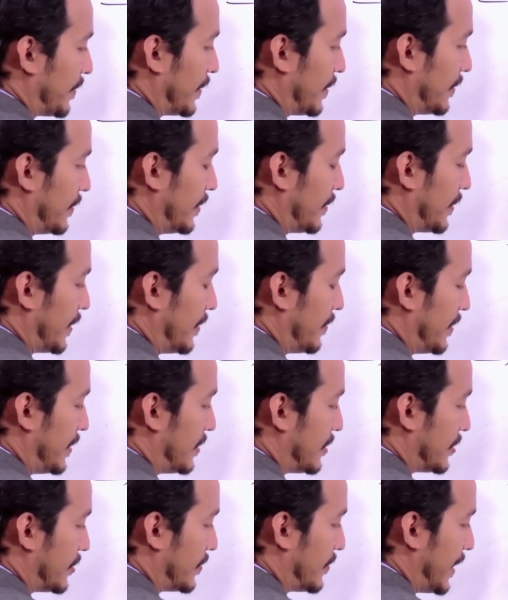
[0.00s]
You can
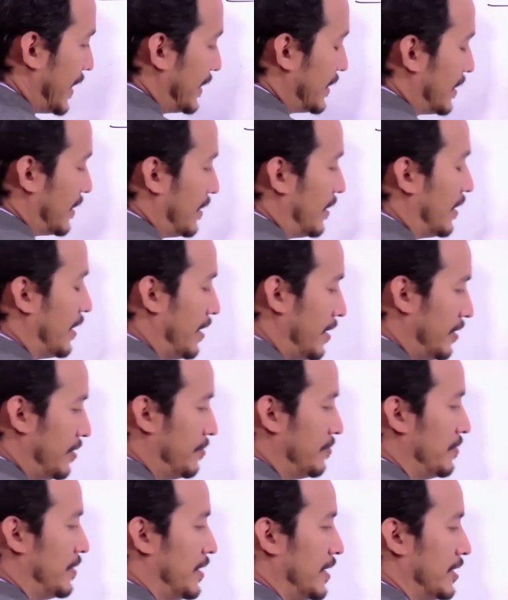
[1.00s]
also write another
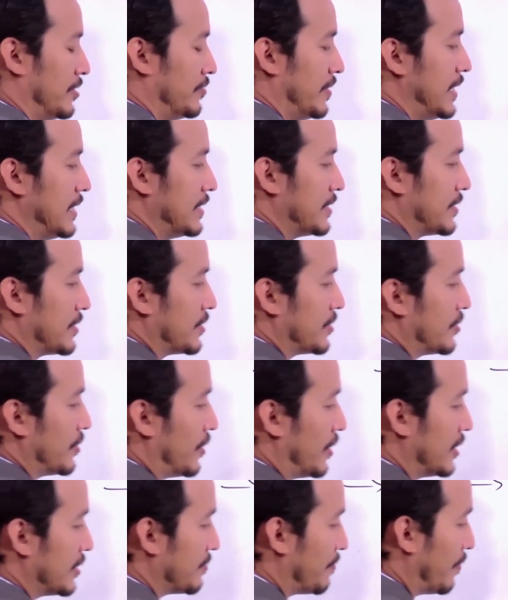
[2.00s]
word as well.
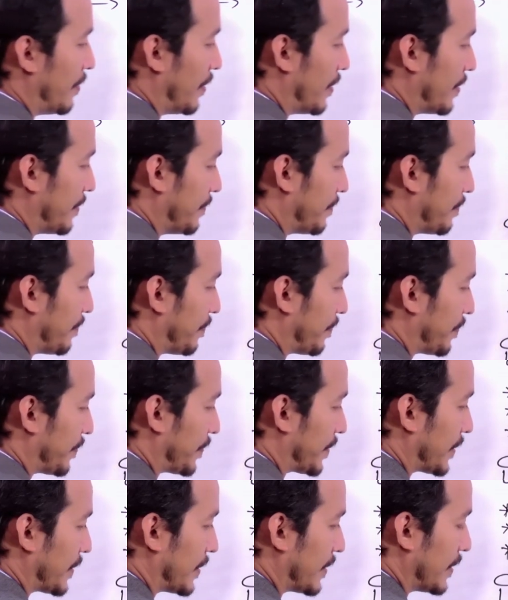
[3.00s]
Search for
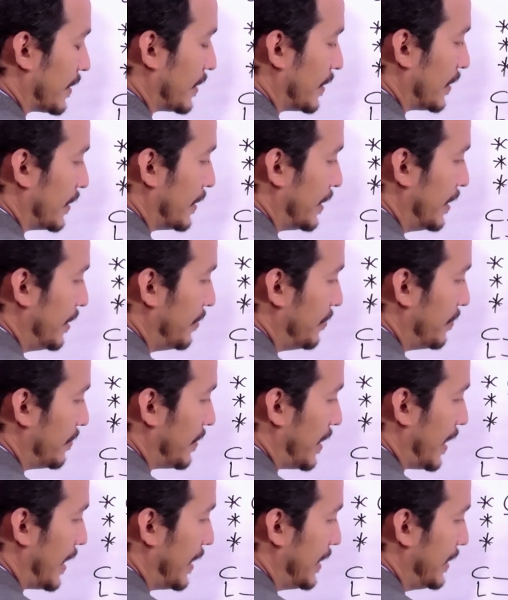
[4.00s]
new
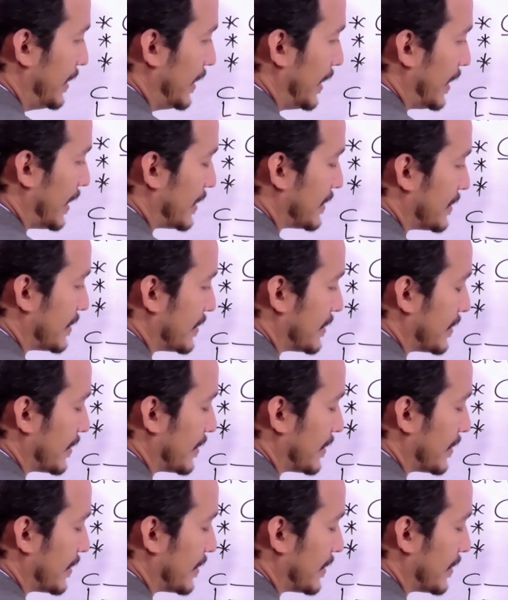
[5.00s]
ideas.